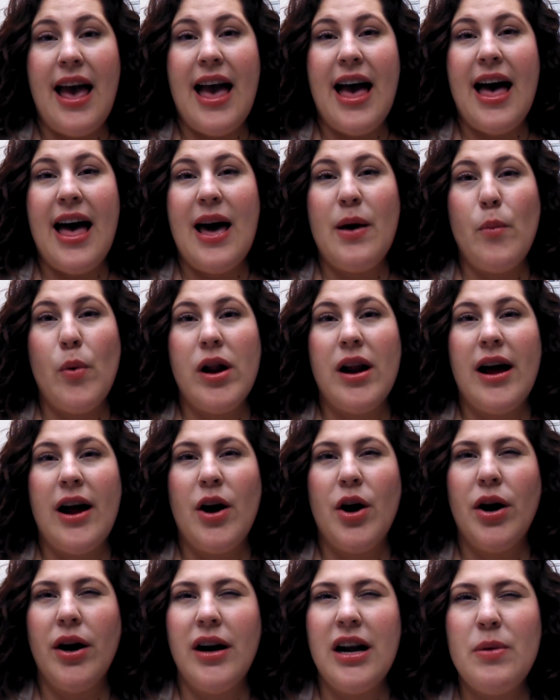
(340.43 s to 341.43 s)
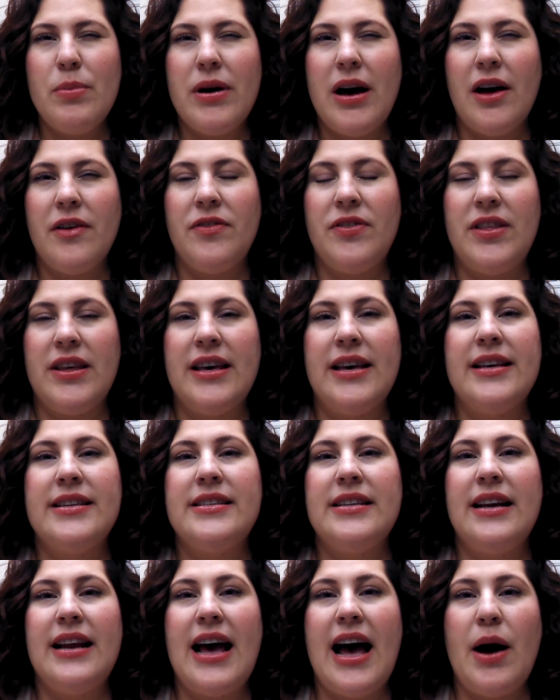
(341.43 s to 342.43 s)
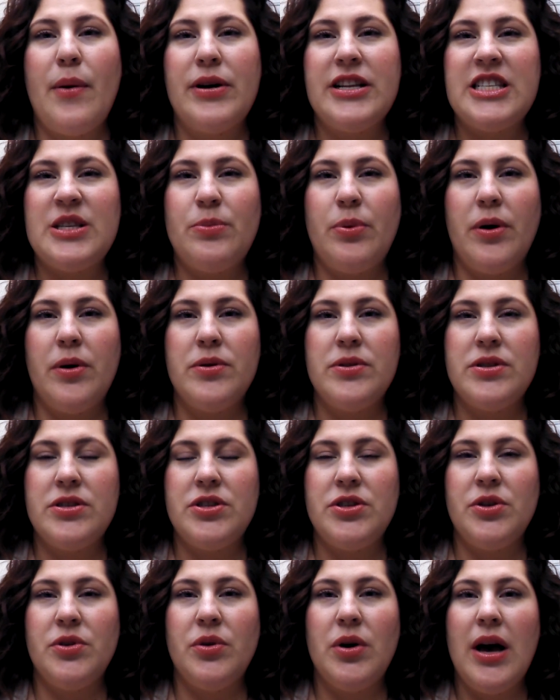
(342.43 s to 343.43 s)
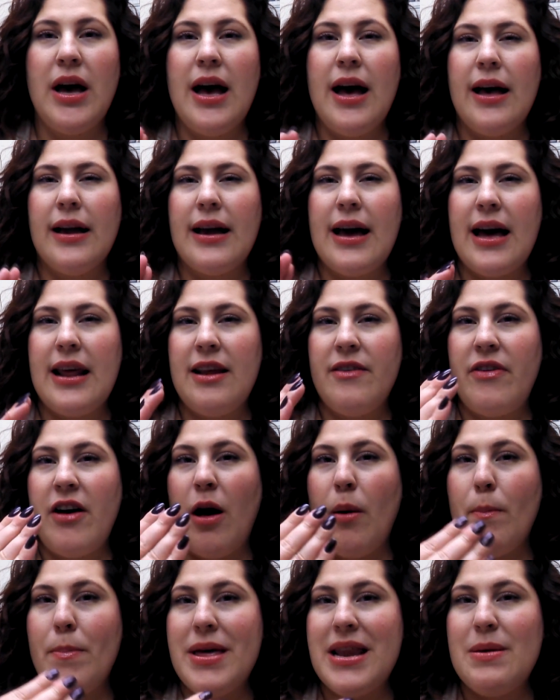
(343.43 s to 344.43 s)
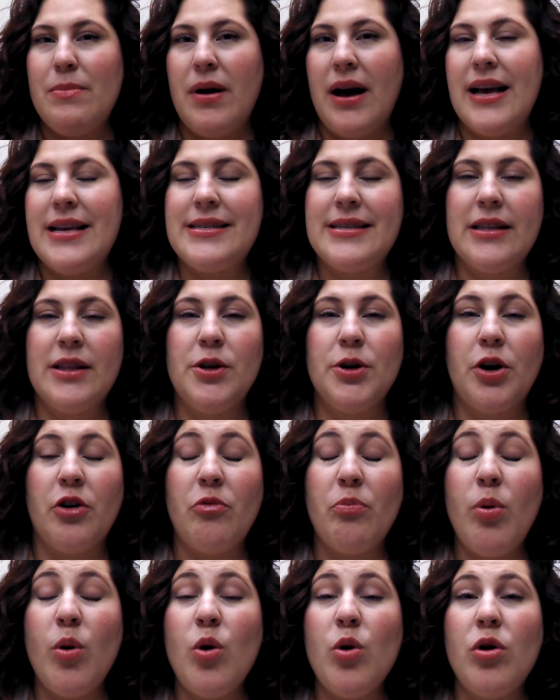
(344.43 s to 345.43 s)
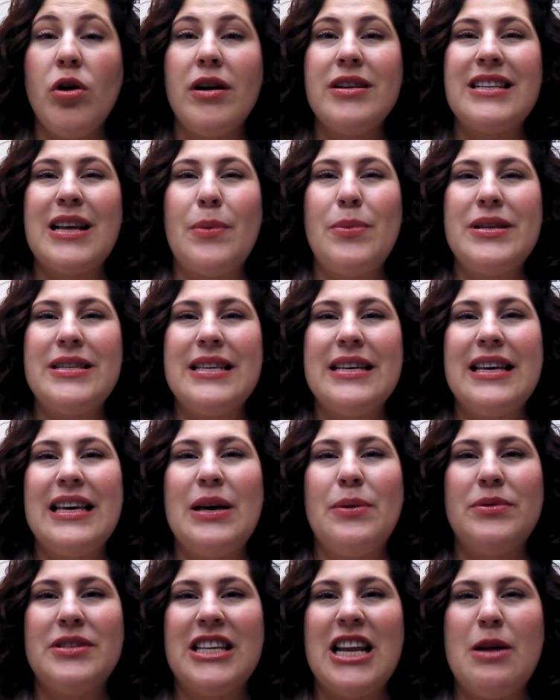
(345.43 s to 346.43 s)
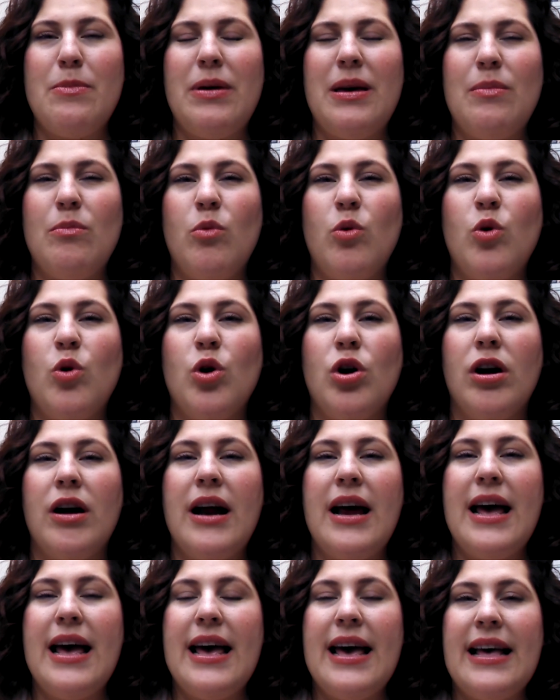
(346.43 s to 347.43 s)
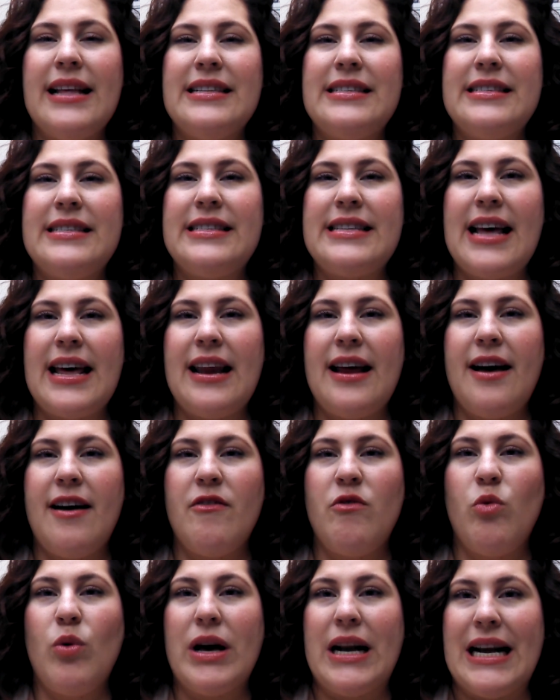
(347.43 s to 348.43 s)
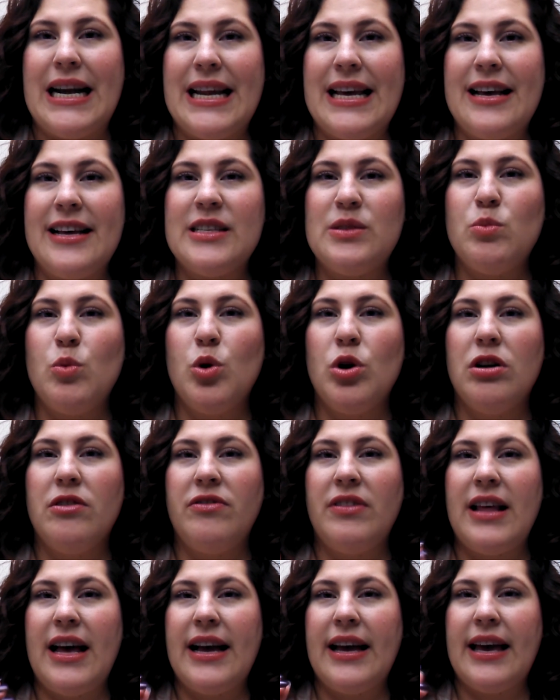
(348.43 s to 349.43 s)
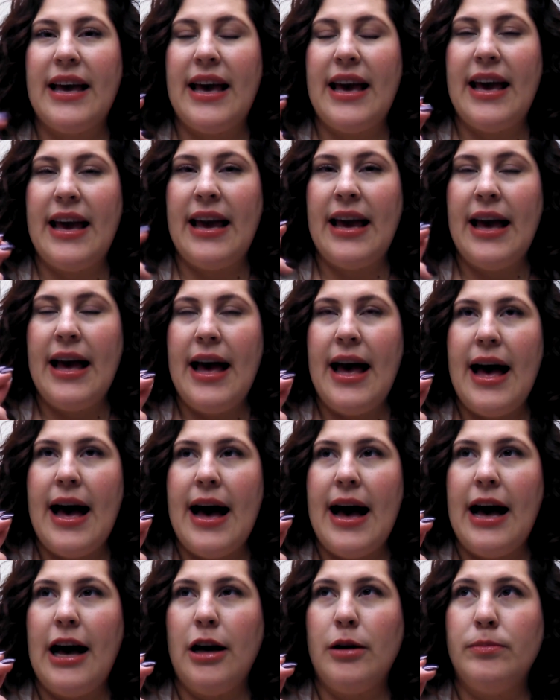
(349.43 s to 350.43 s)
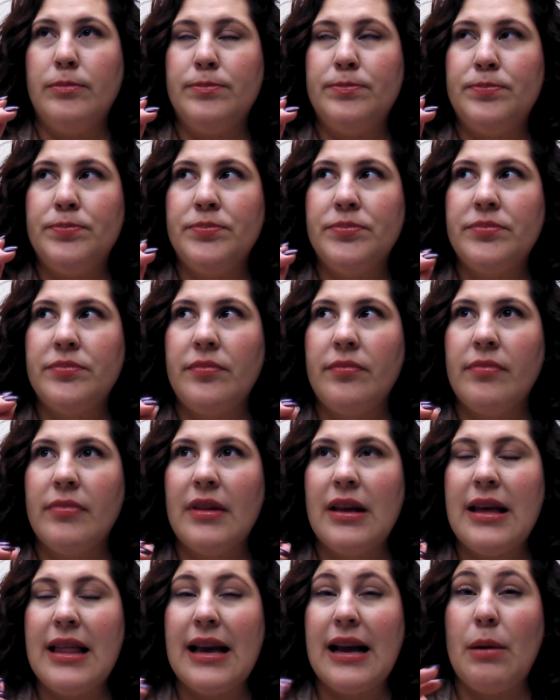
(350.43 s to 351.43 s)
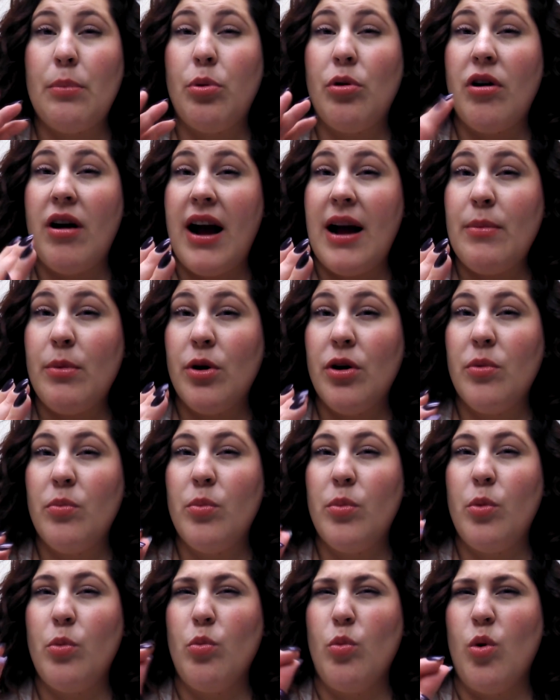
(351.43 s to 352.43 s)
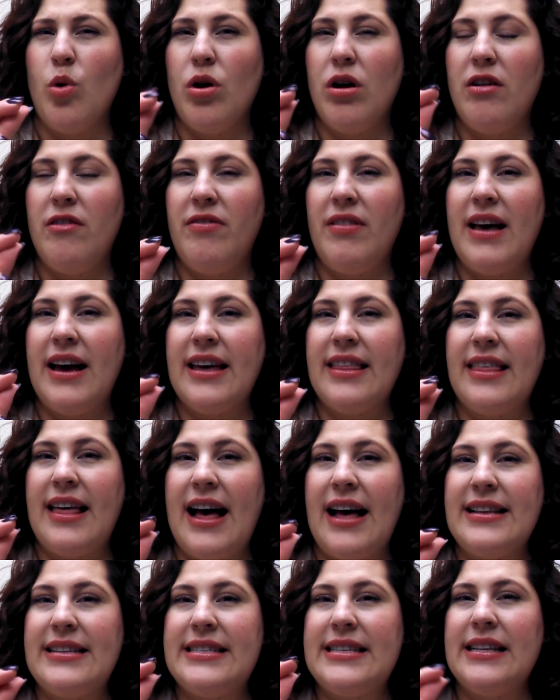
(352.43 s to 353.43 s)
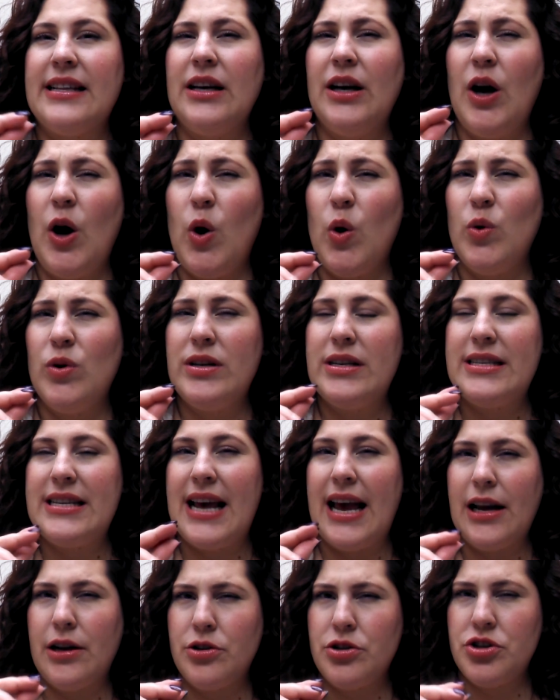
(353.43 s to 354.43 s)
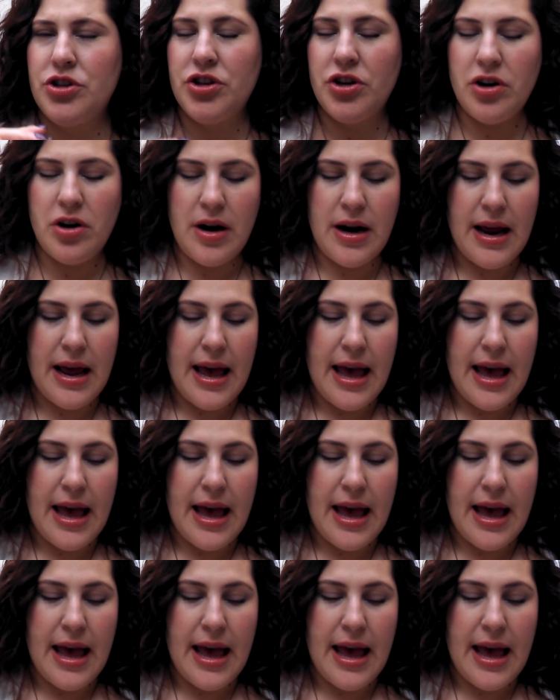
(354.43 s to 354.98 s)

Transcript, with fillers: And when I heard about this and how it's supposed to kind of help minimize the look of pores, I was thinking it was going to be more, instead of what it is, more of like a... Um, like a primer, more of like that silicone texture.